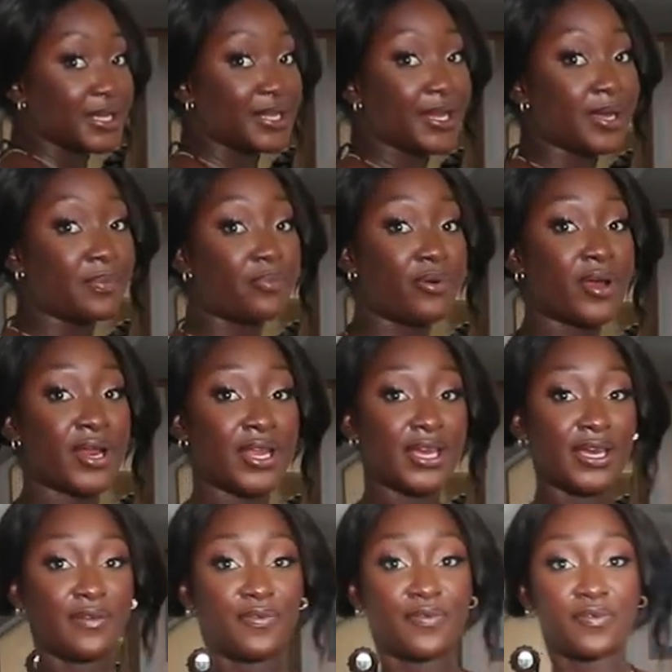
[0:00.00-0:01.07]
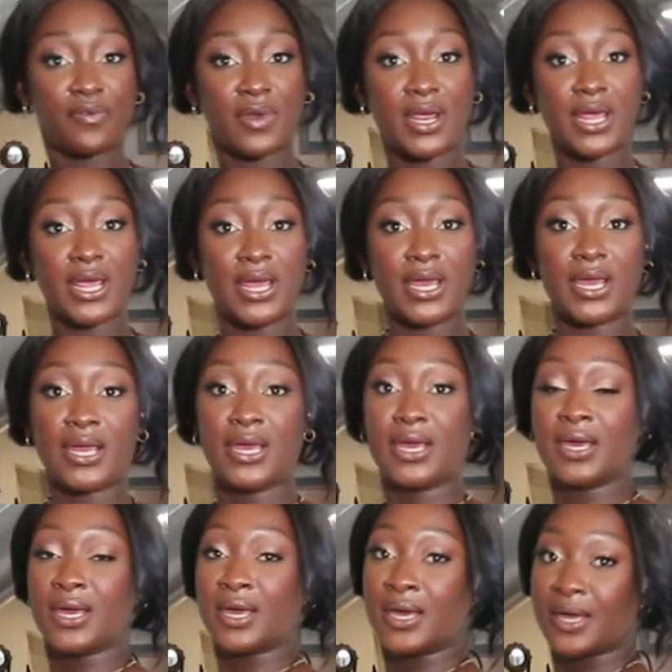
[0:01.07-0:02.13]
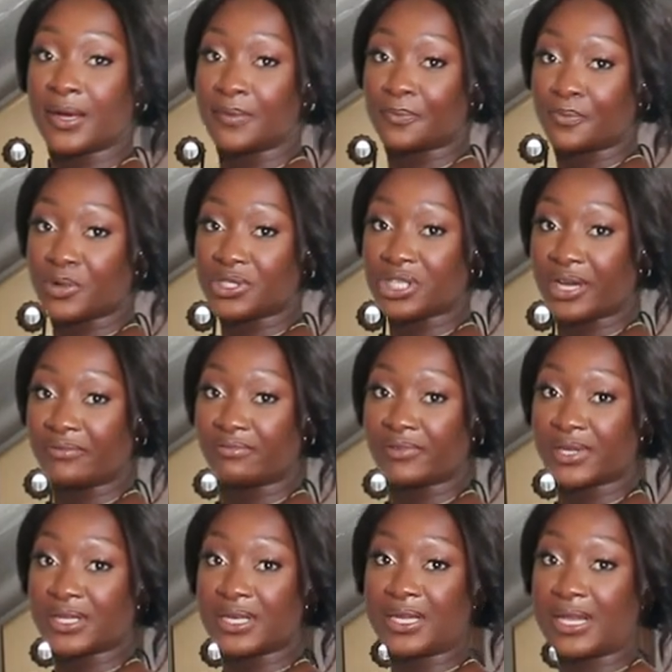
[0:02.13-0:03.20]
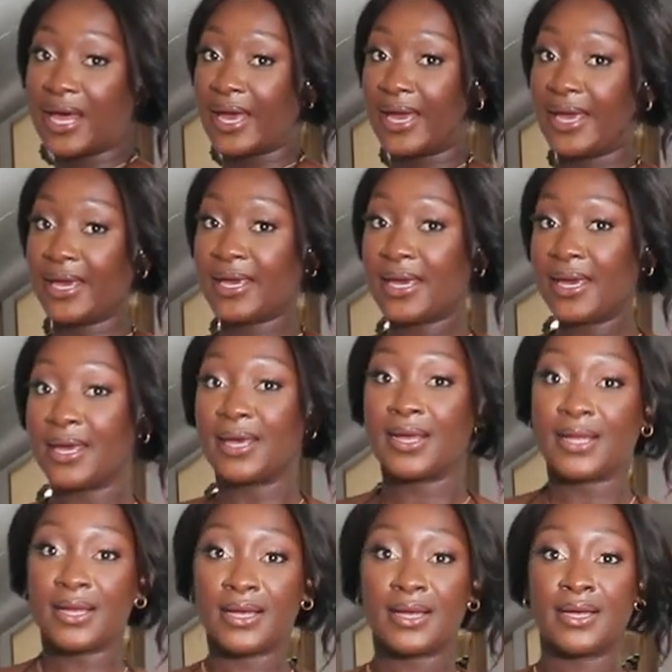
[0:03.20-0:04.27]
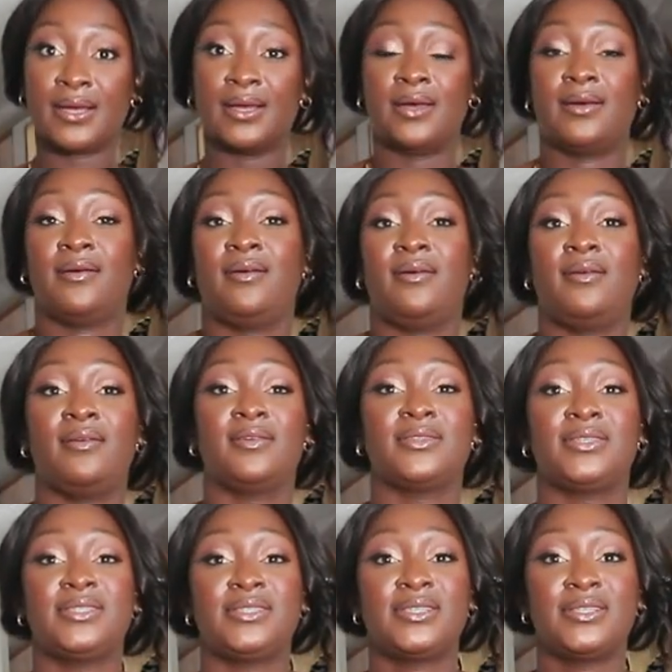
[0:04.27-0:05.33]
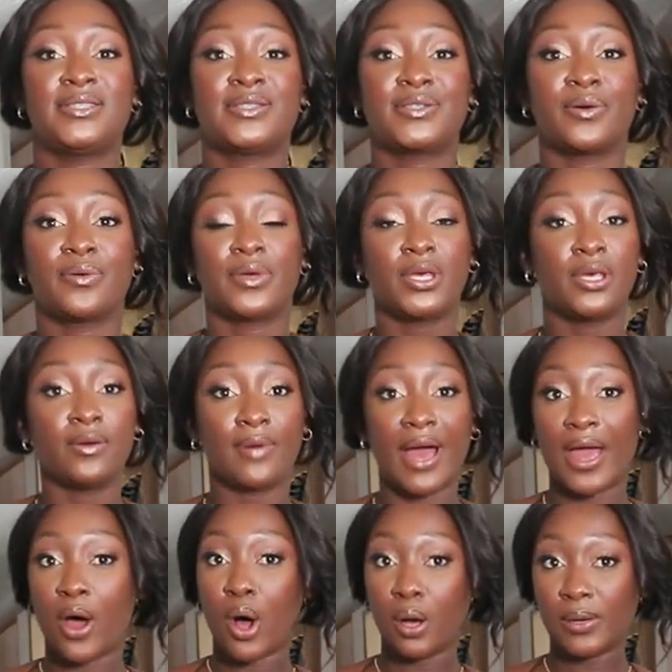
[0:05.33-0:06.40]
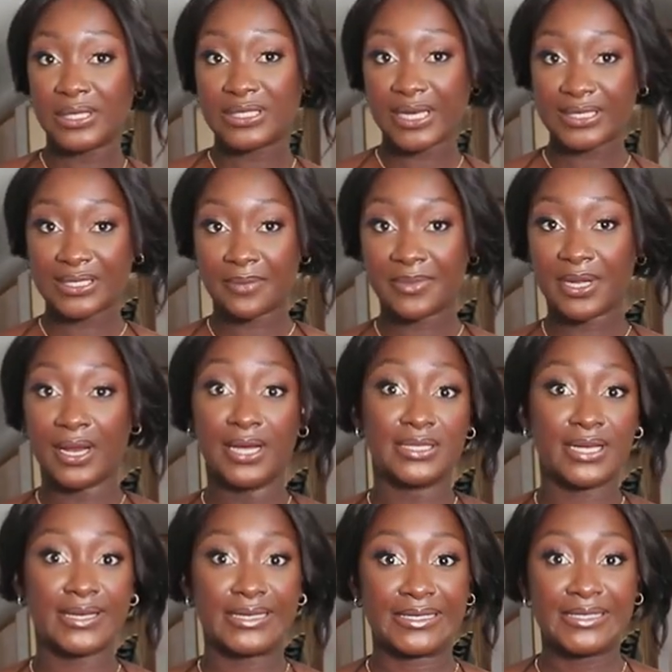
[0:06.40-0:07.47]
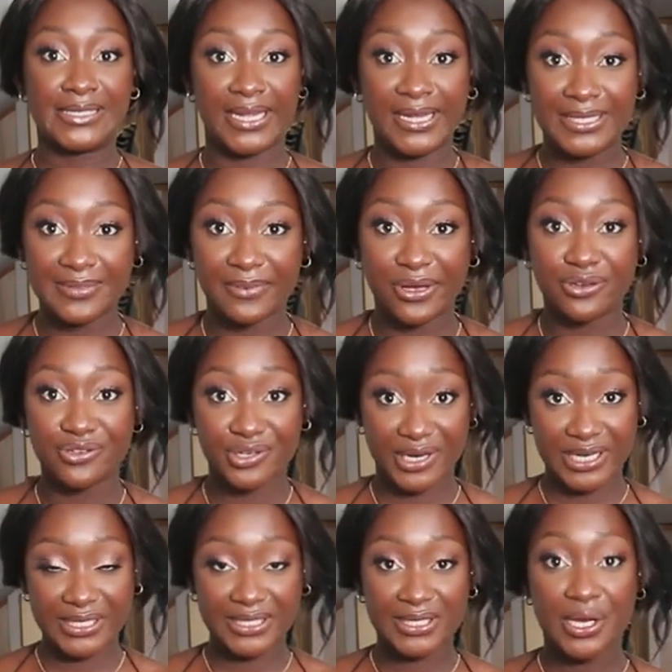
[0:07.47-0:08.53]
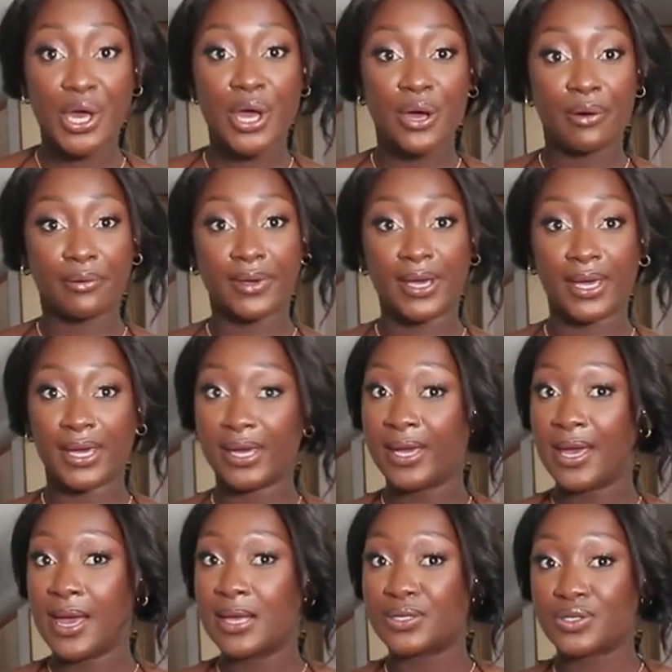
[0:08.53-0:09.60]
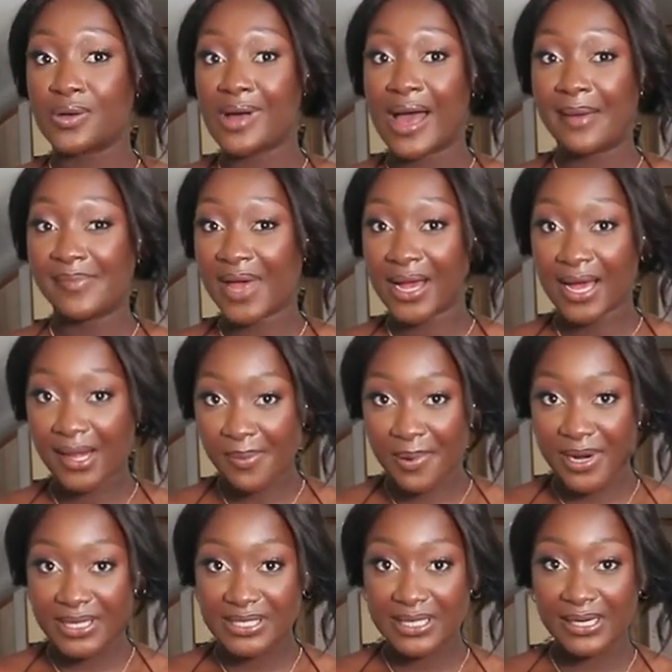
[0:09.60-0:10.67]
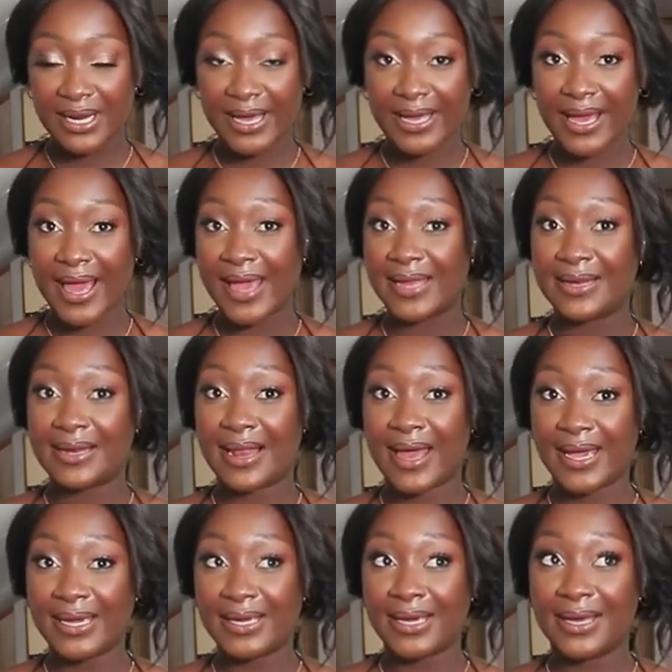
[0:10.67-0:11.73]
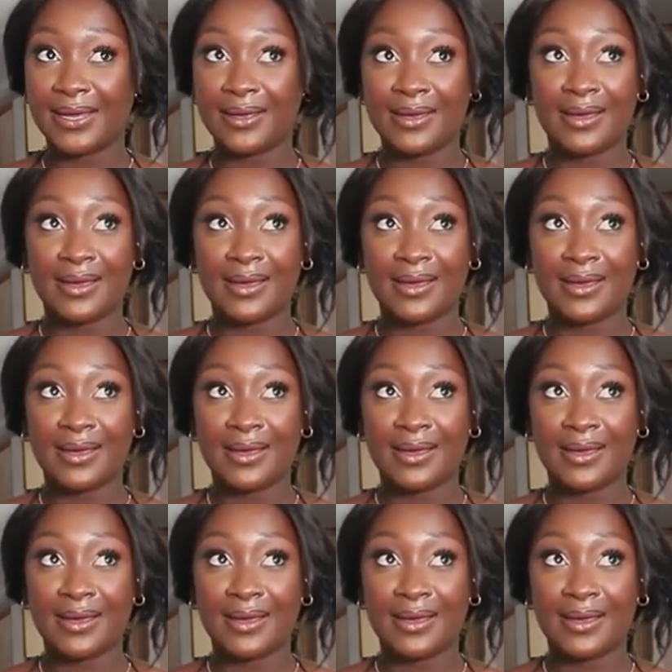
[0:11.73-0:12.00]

are like pretty free, which I really like Oh, this is so cute. I always like something that's like a statement dress, okay? So I'm that kind of person, like, I like